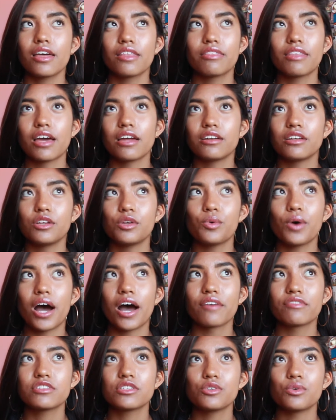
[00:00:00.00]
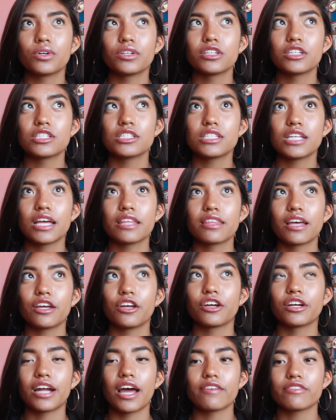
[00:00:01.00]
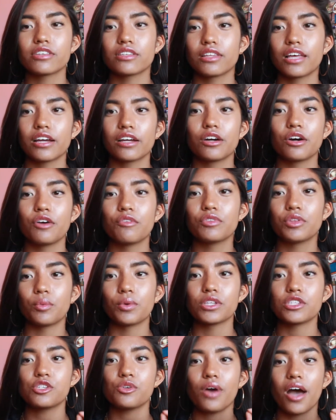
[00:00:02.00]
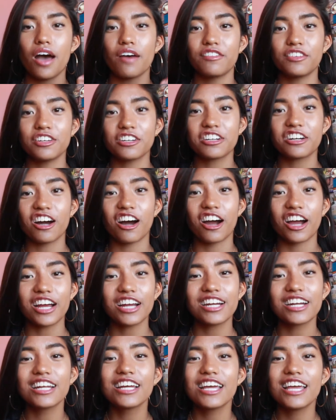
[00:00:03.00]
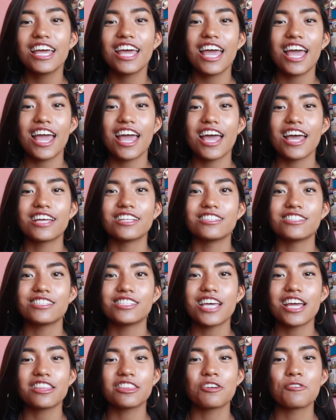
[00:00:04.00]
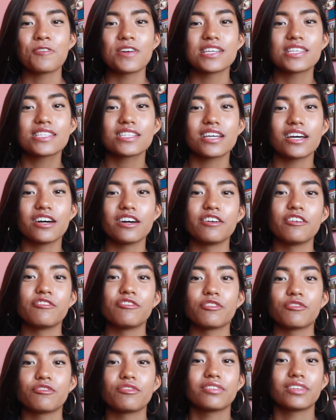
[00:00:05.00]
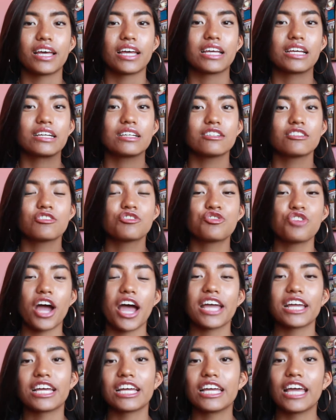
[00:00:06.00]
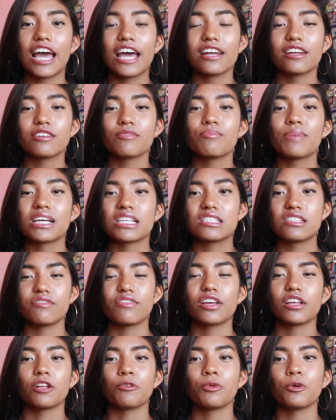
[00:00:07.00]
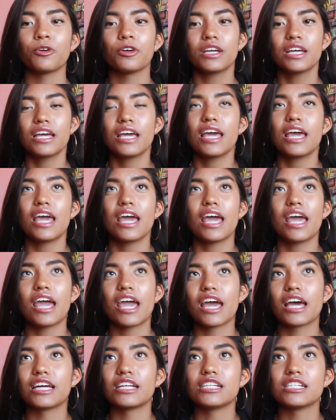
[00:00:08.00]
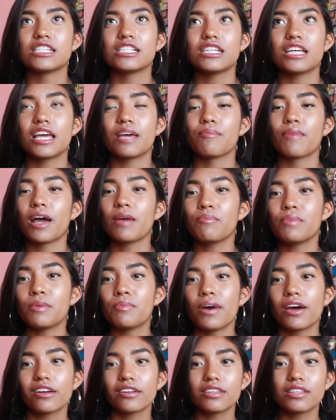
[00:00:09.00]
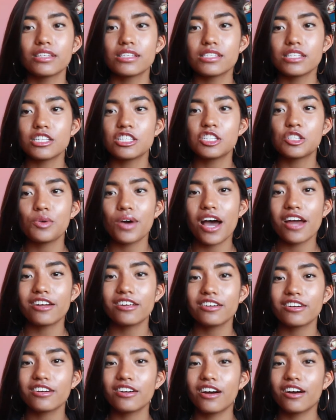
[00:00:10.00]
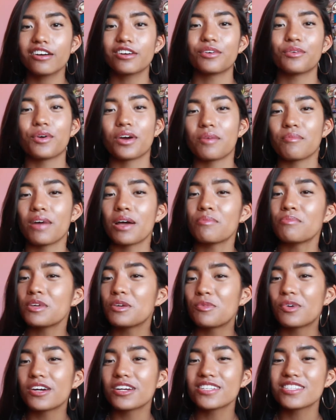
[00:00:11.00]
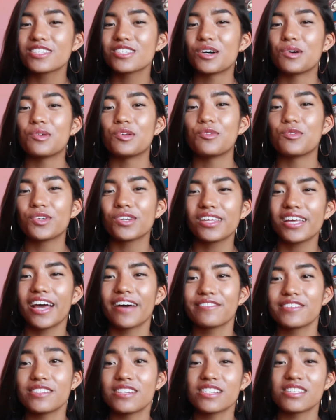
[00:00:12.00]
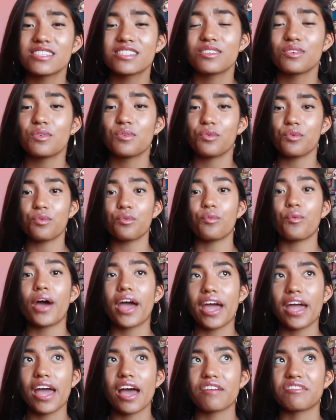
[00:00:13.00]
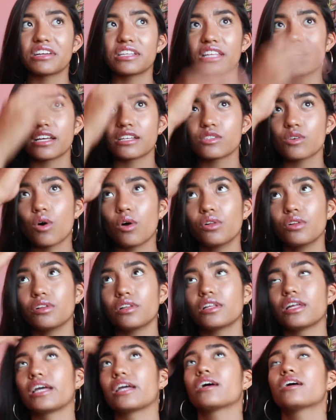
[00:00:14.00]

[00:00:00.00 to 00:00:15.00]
then you have to understand that you're gonna have to let go of the ones you have in your cart and take the risk of like trying again best available, and it might be better than the seats you had in your cart, or it might be worse. So you really have to just weigh everything. It's all